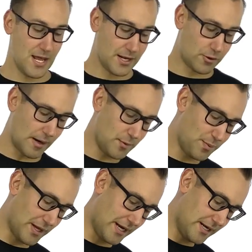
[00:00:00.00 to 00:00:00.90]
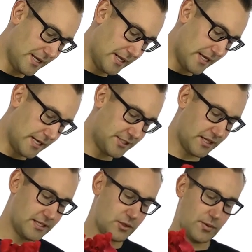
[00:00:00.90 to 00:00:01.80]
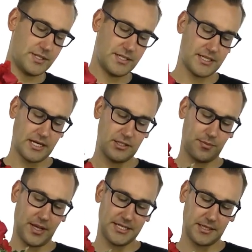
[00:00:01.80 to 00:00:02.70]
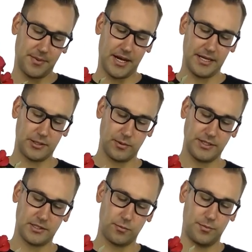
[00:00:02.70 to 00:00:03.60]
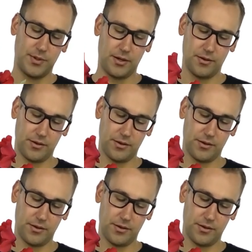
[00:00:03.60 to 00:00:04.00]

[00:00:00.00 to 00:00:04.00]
Now grab your plant and gently squeeze the sides of the plastic pot to release the root ball.